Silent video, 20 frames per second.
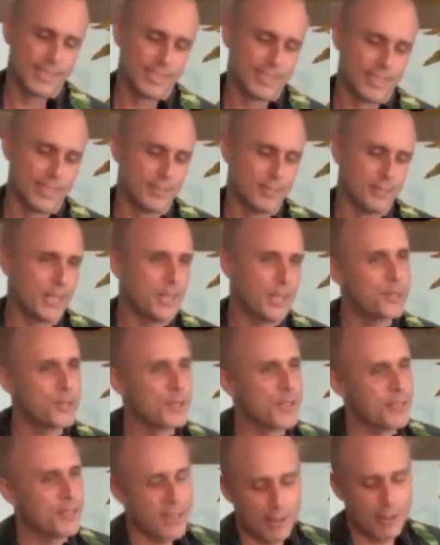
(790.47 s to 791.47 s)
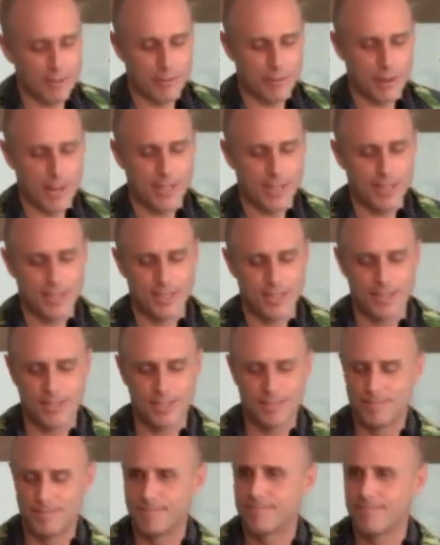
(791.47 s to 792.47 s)
But here's the thing, friends.
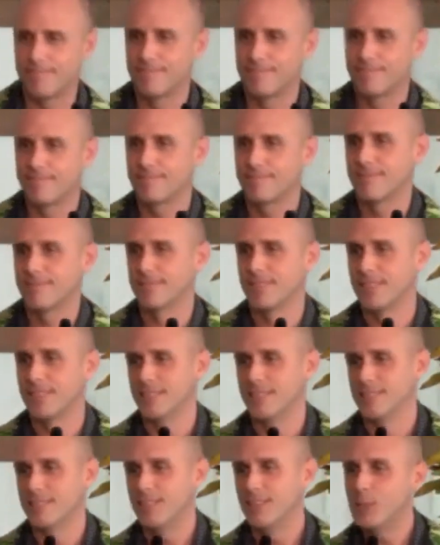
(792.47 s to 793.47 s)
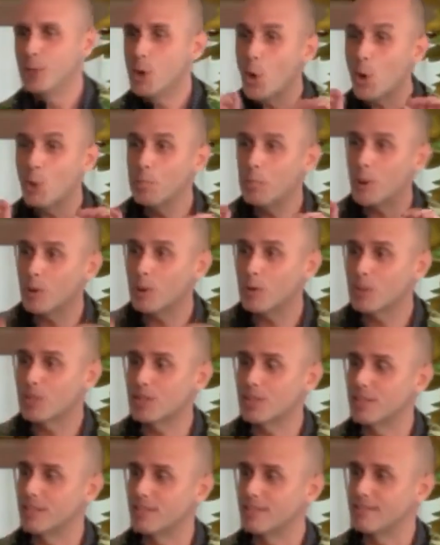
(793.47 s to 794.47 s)
No
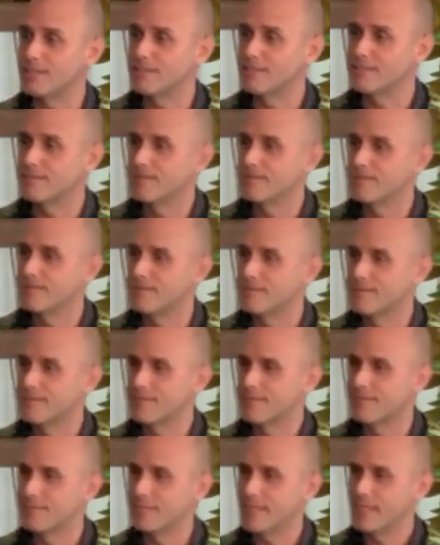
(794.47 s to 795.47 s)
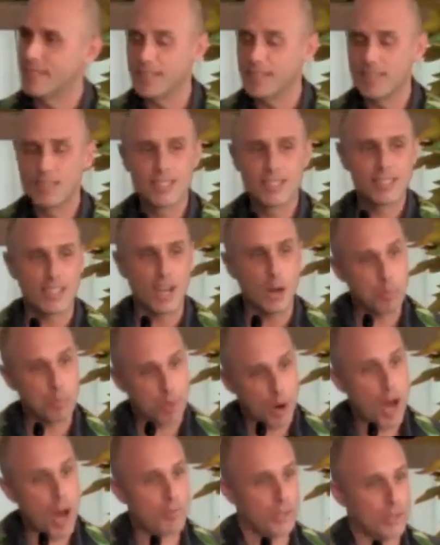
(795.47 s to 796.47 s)
person is a
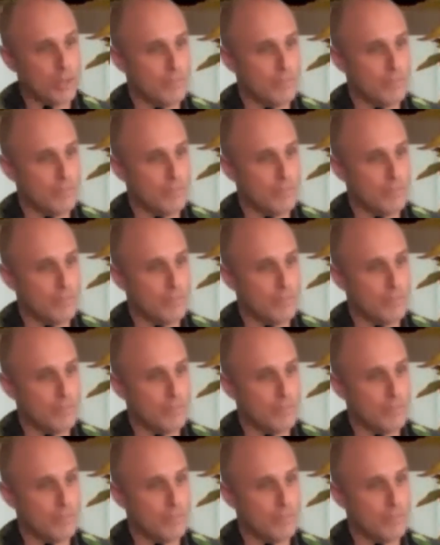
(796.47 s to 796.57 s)
problem.